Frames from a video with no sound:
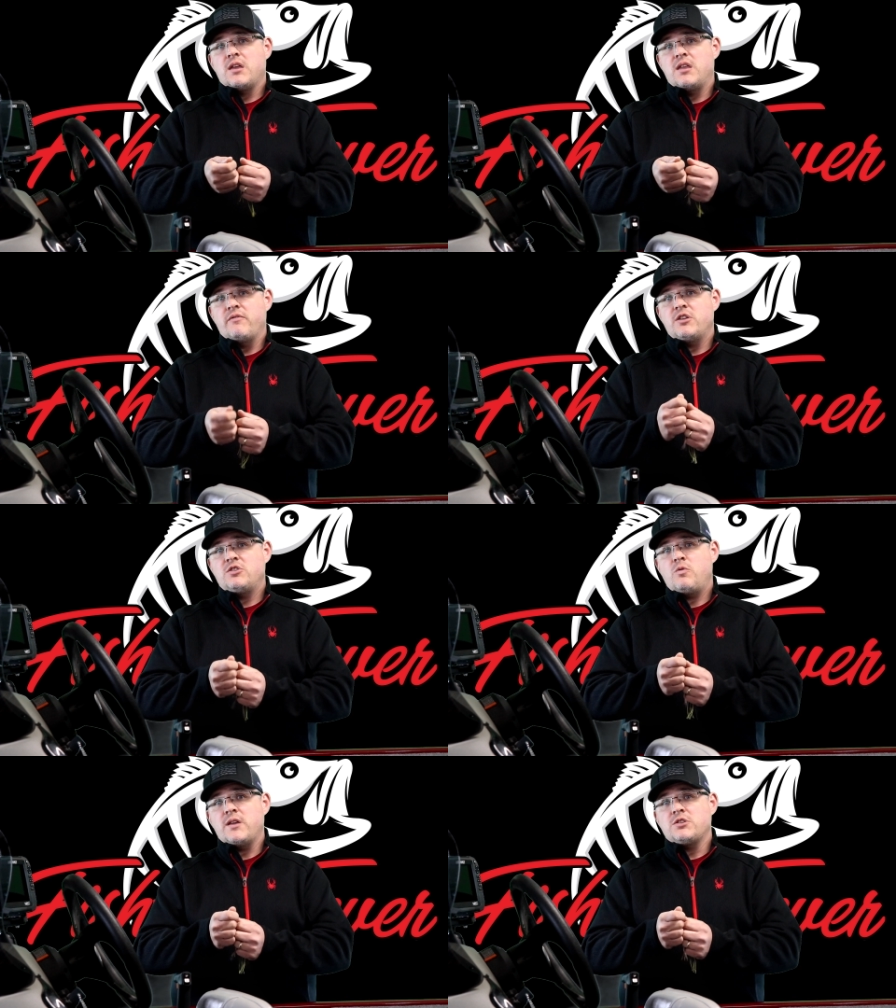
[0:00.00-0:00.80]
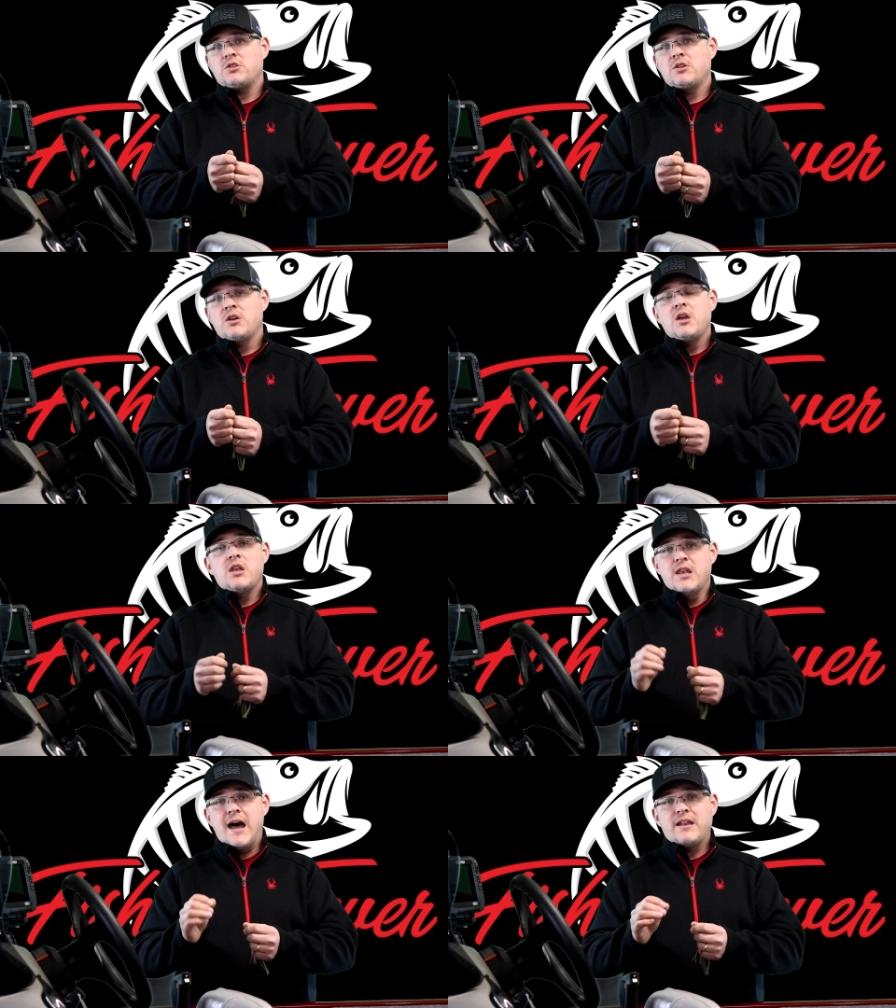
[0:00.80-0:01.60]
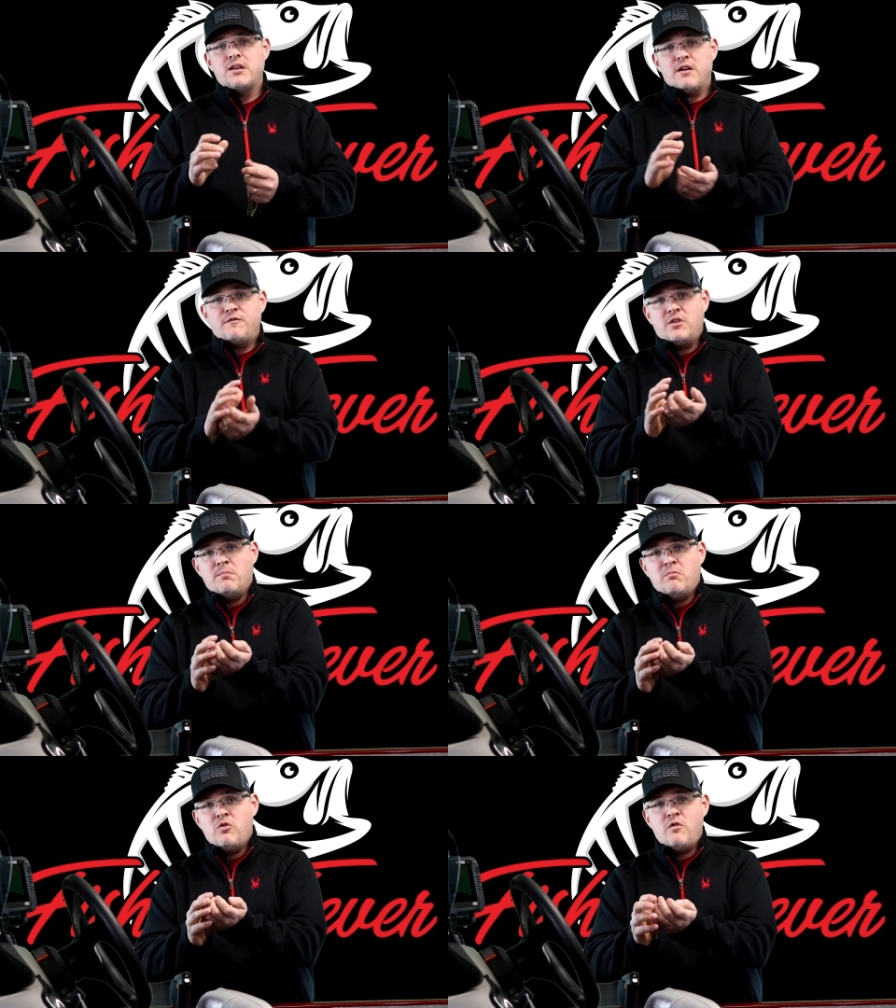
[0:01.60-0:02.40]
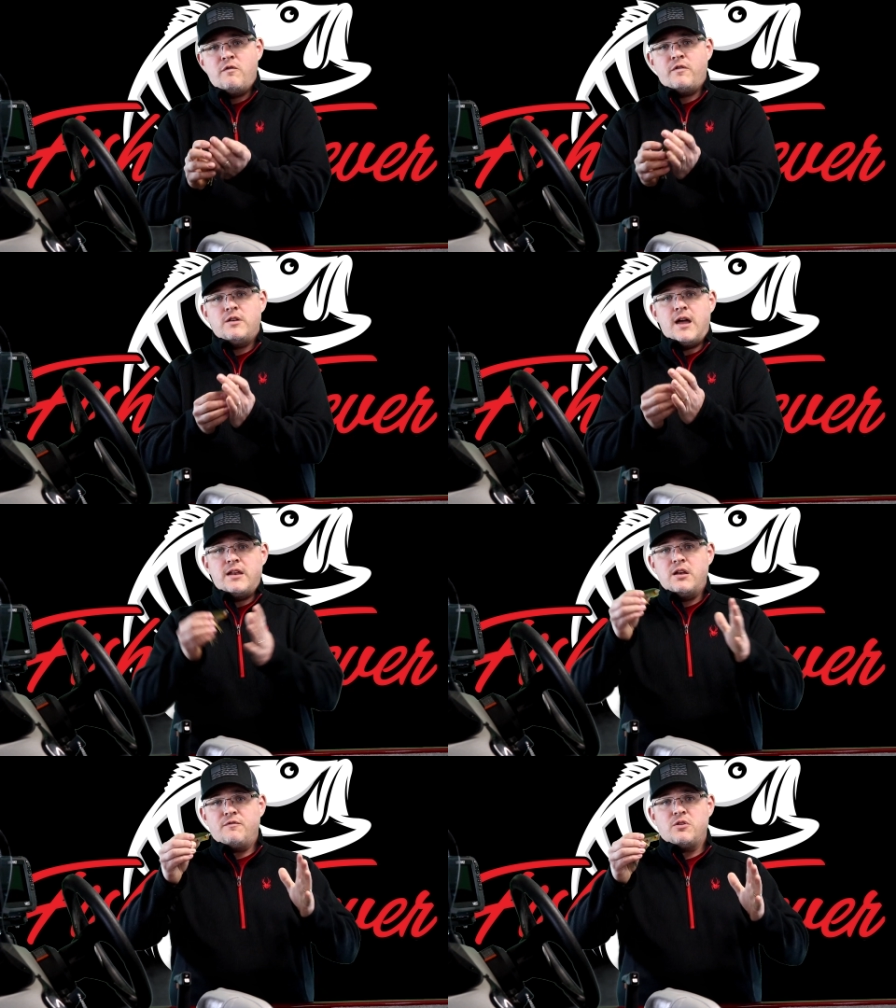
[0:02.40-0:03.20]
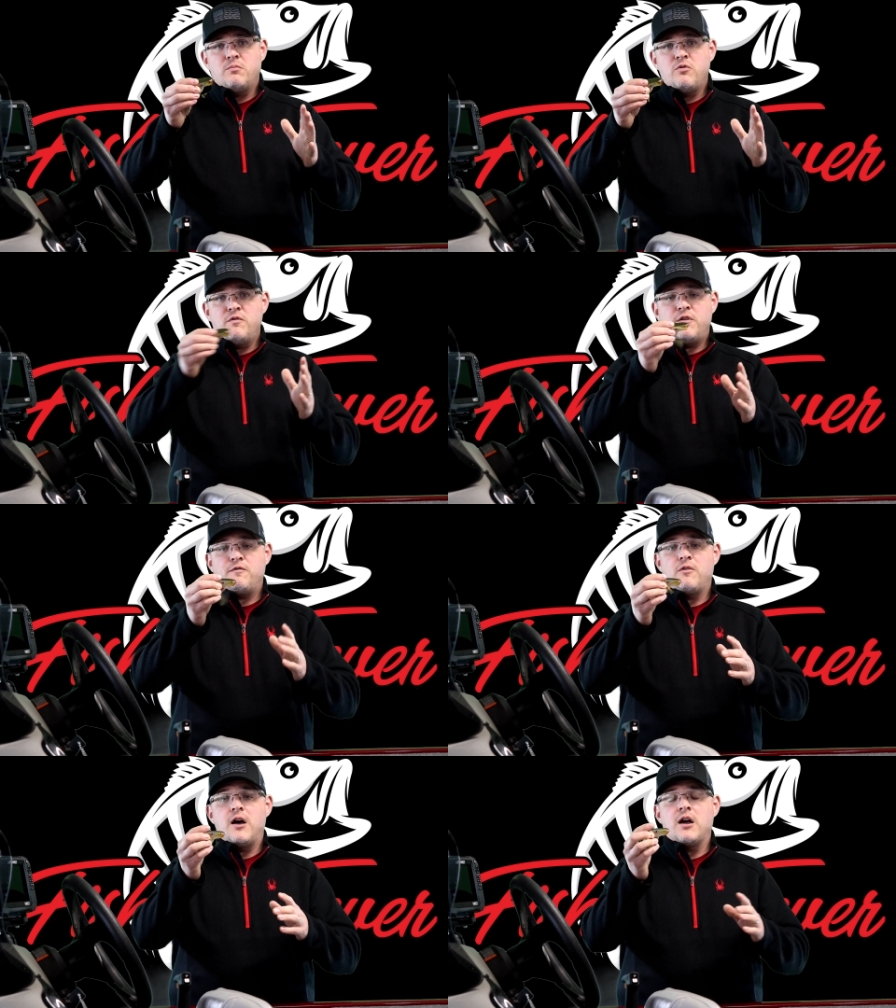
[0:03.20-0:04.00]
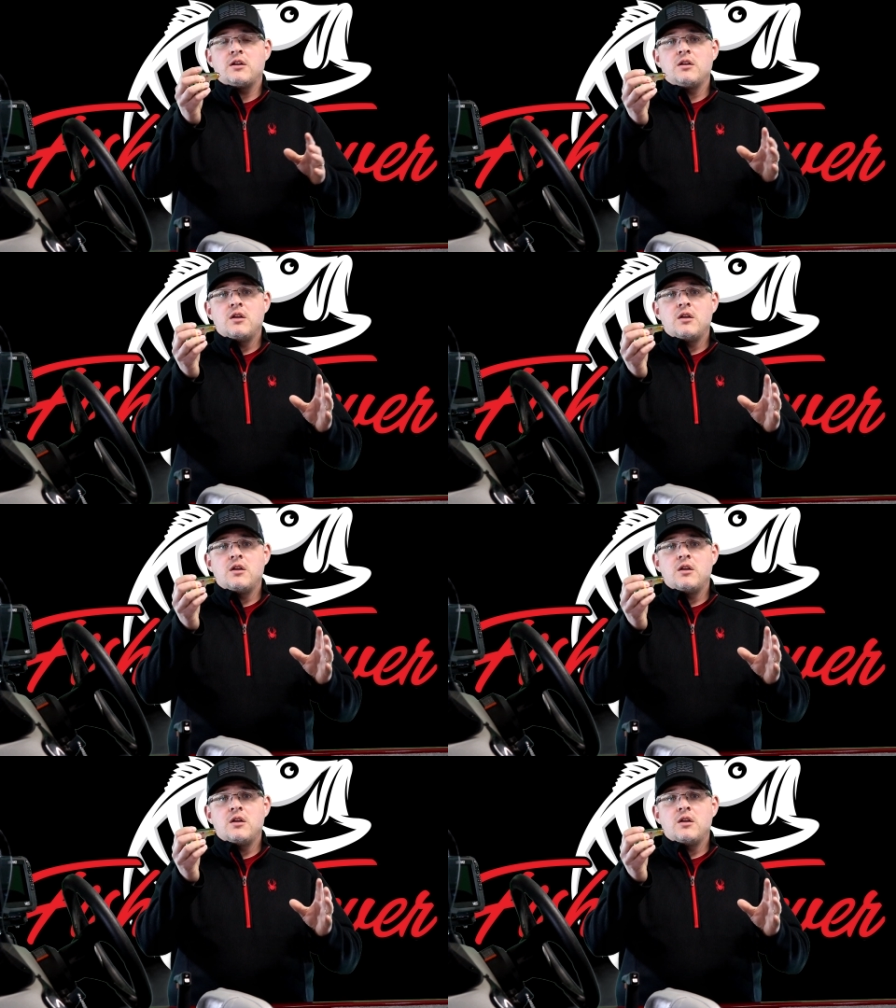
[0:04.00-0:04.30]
Give it a twitch. Not enough to move the frog